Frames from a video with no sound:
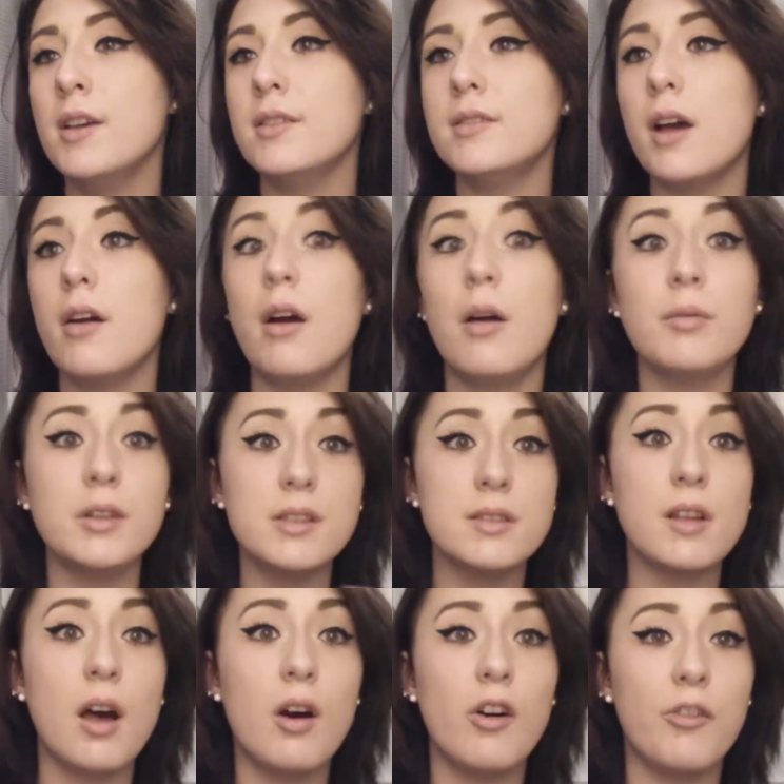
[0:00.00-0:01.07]
So I'm going to
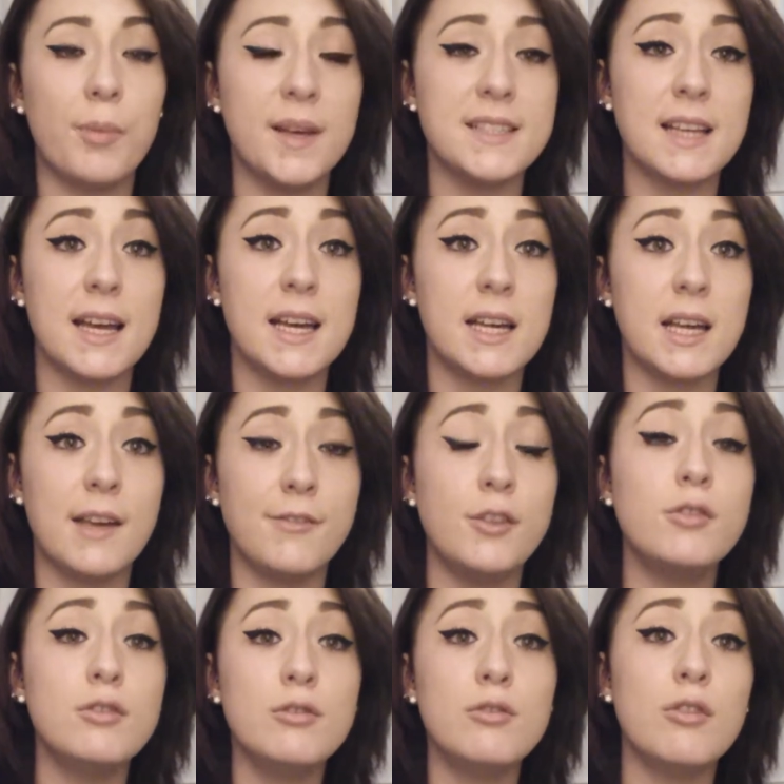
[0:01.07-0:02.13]
start off by saying, if
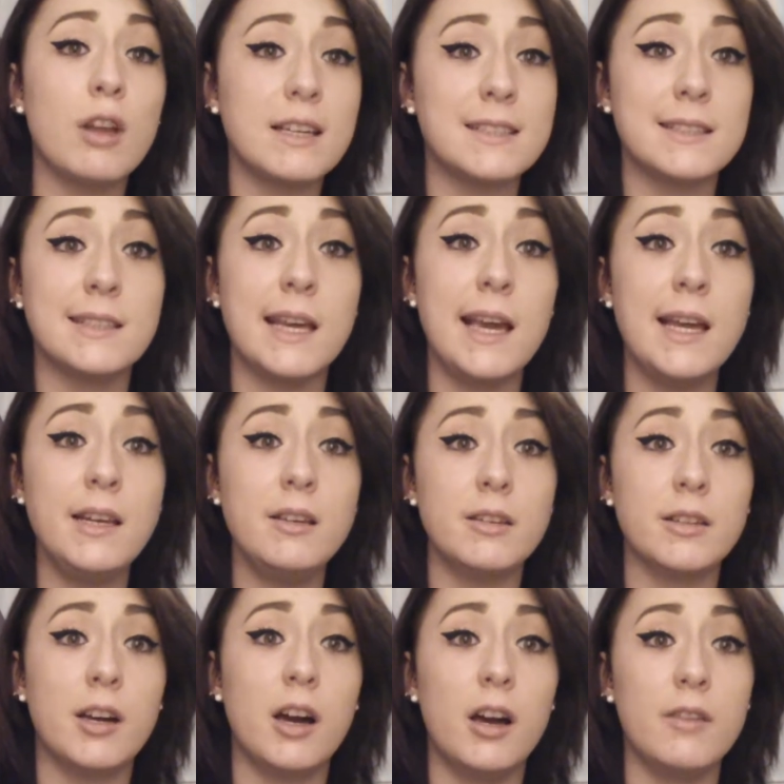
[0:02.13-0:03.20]
you do not like skin,
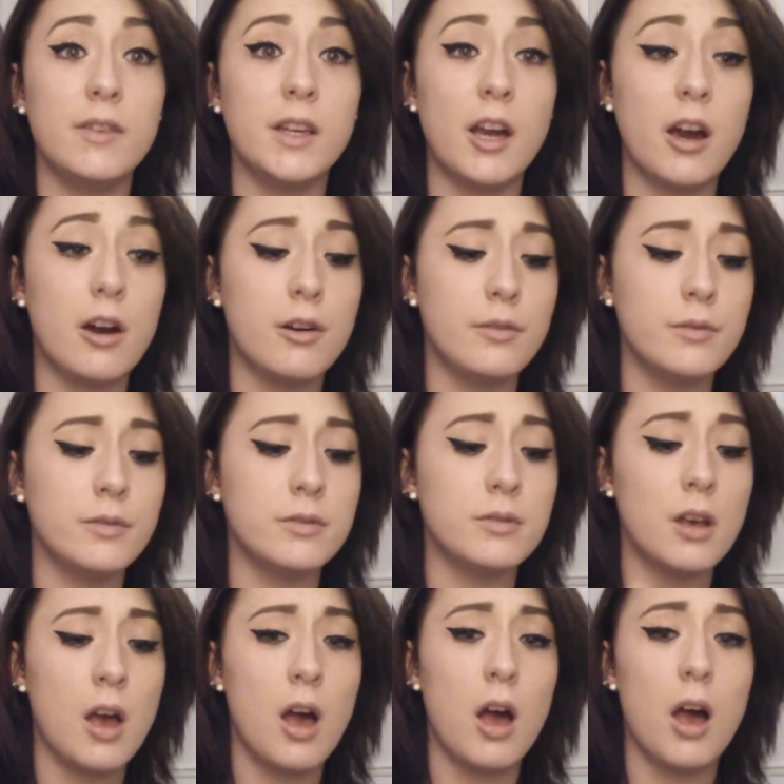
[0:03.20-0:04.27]
curvy girls,
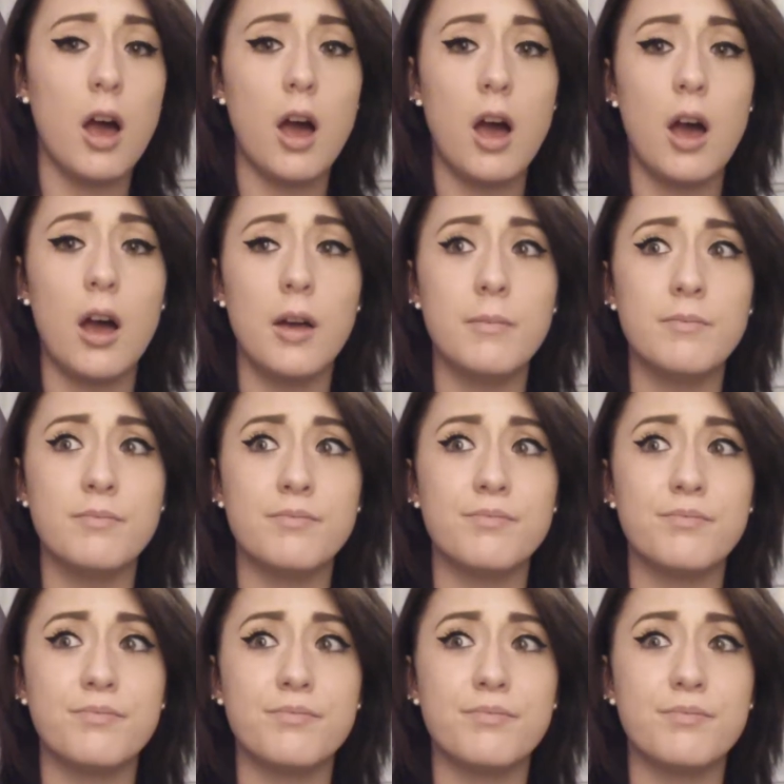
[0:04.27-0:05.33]

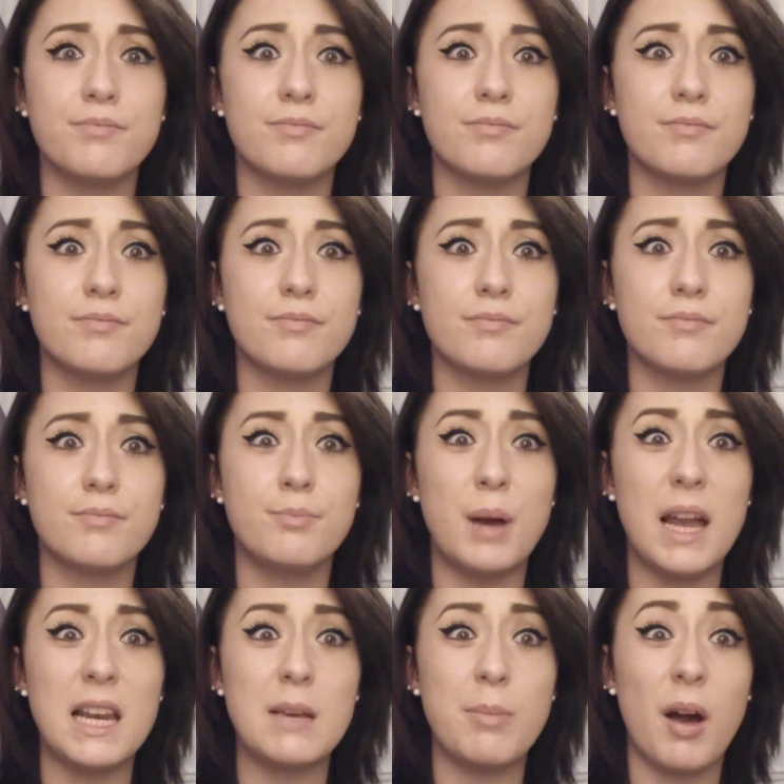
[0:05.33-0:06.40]

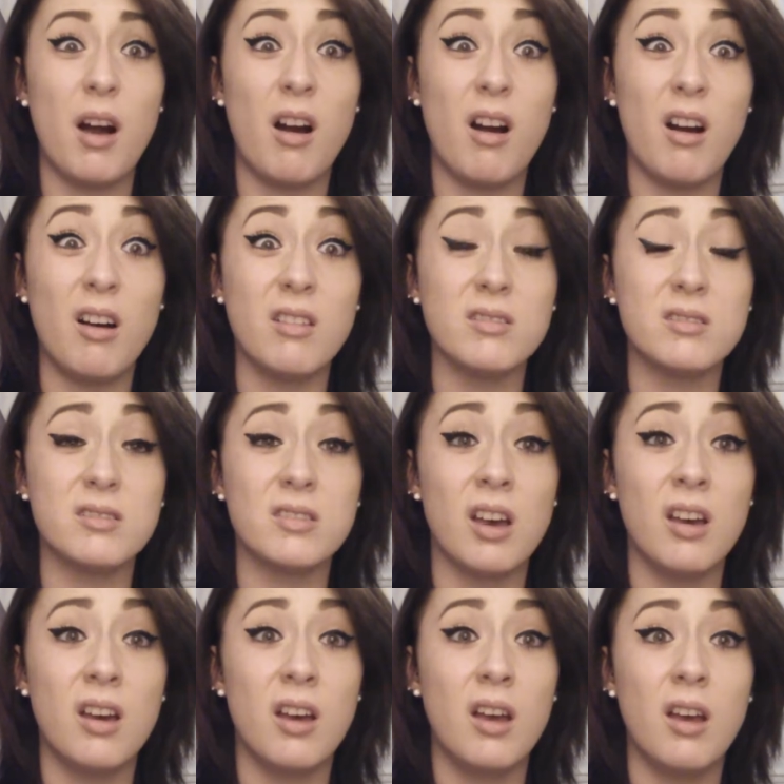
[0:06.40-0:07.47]
belly bars,
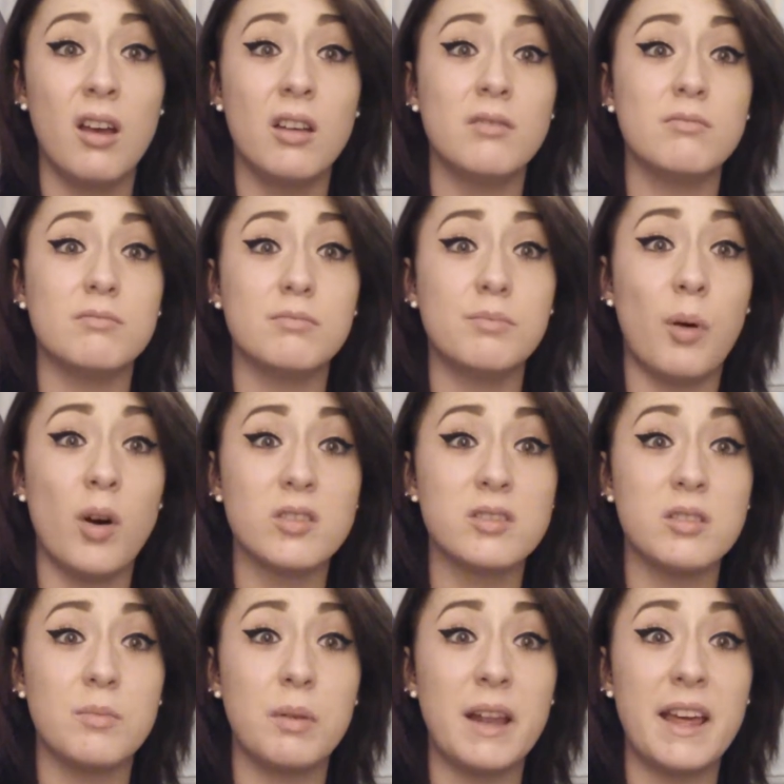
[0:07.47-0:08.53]

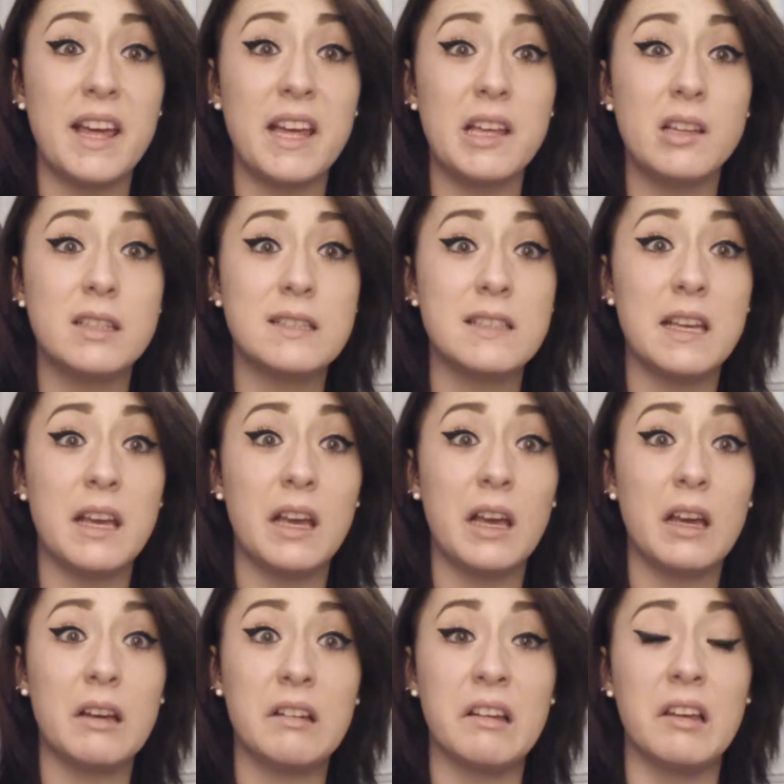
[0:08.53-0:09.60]
possibly
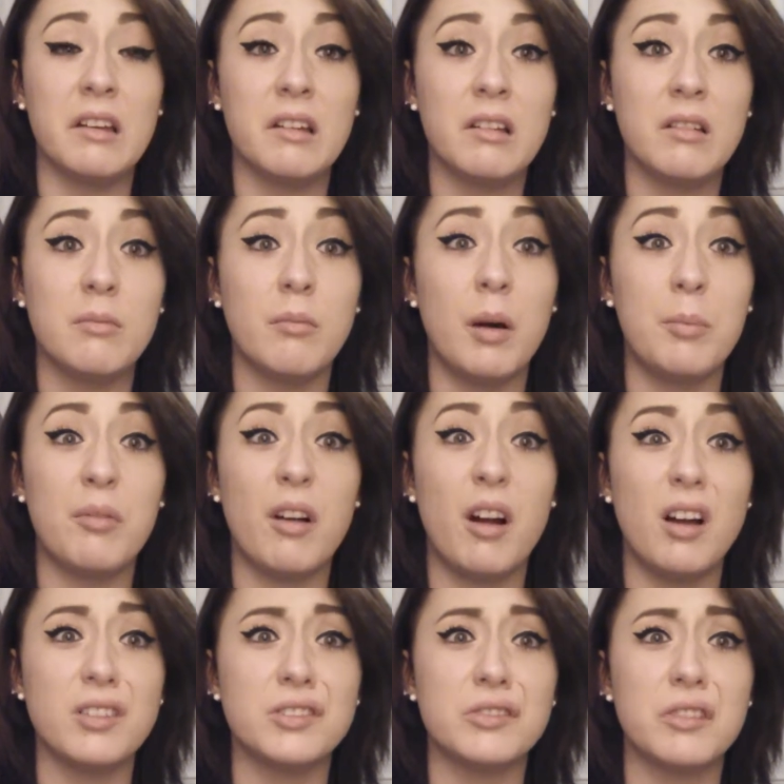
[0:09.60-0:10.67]
seeing my
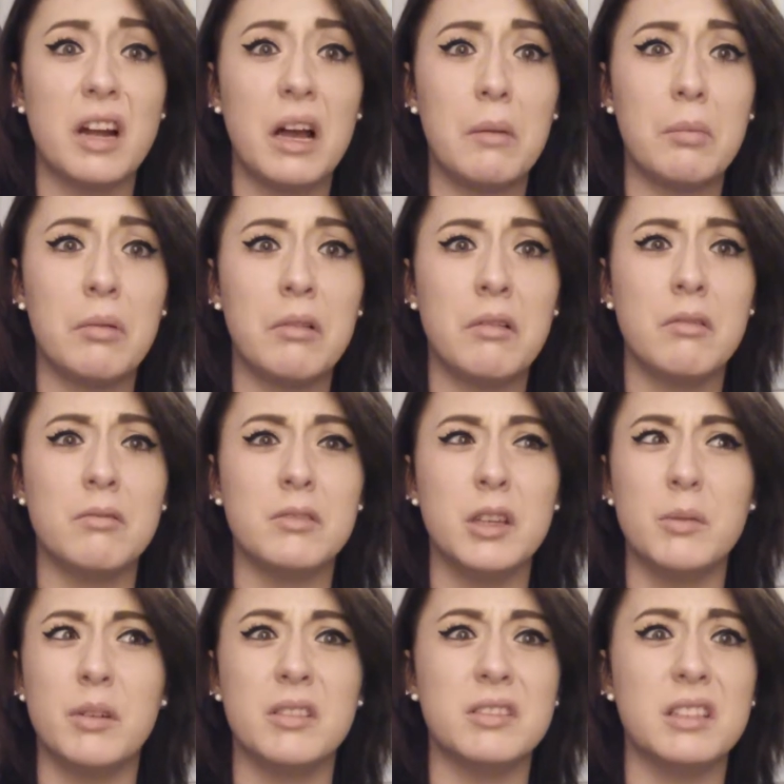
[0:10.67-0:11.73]
bra strap,
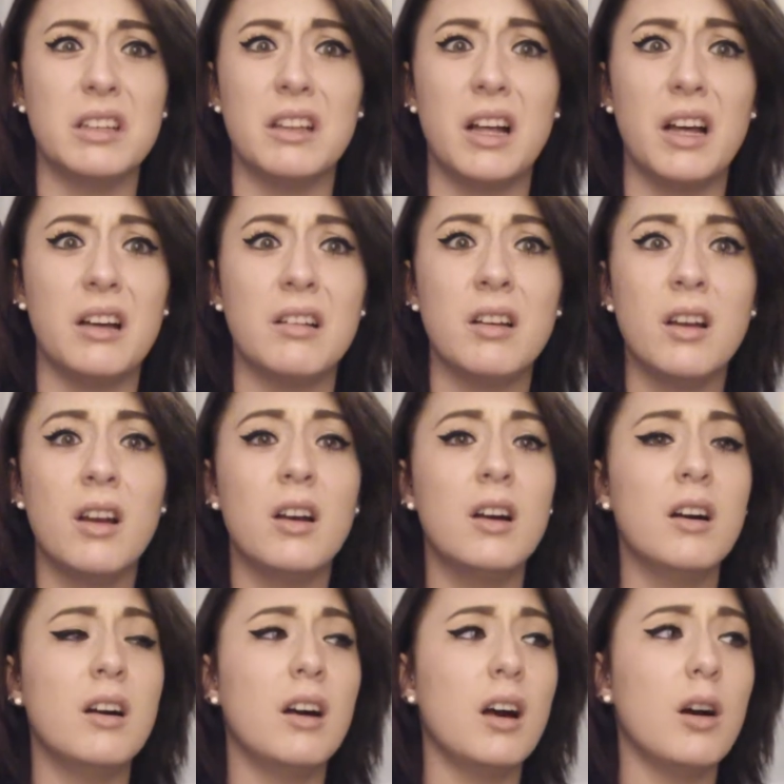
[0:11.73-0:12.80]
you won't see that,
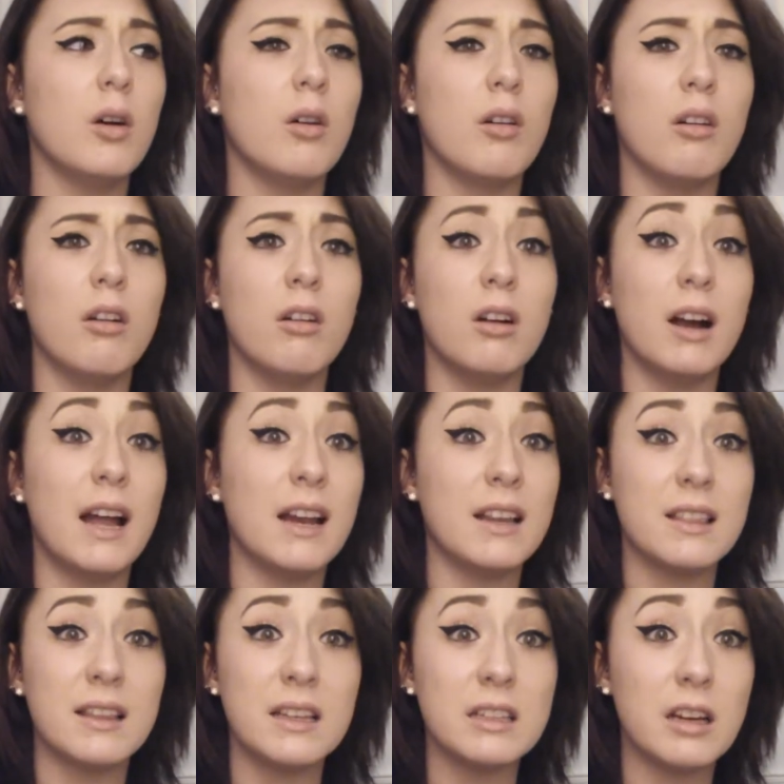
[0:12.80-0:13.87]
or
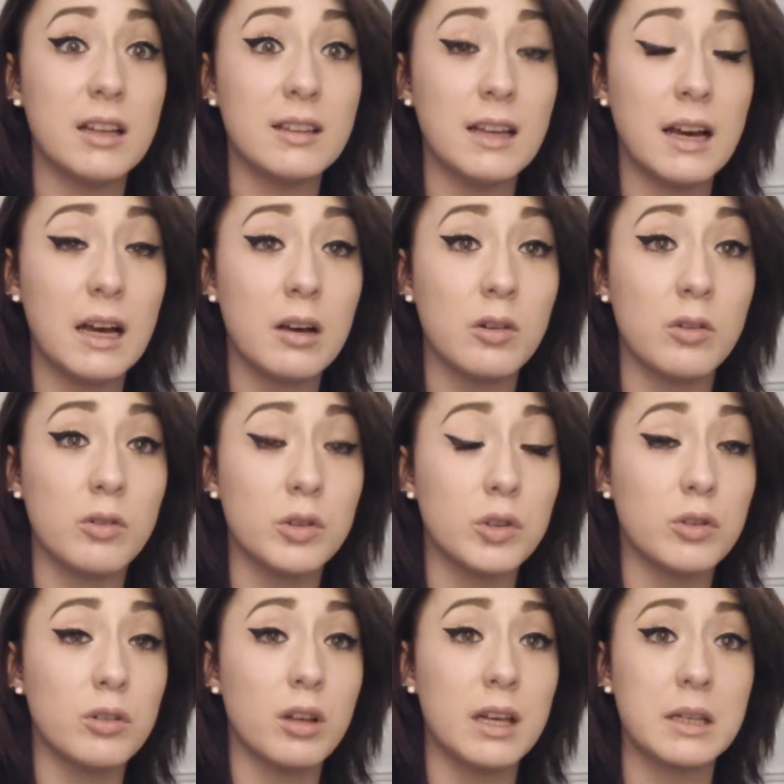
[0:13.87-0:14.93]
anything like that, or
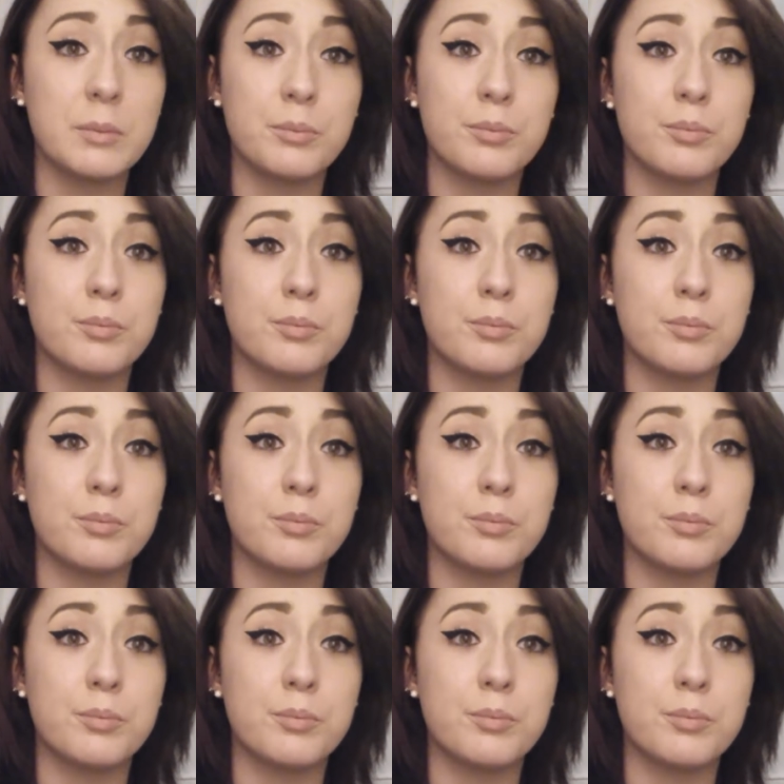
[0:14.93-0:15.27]
you're like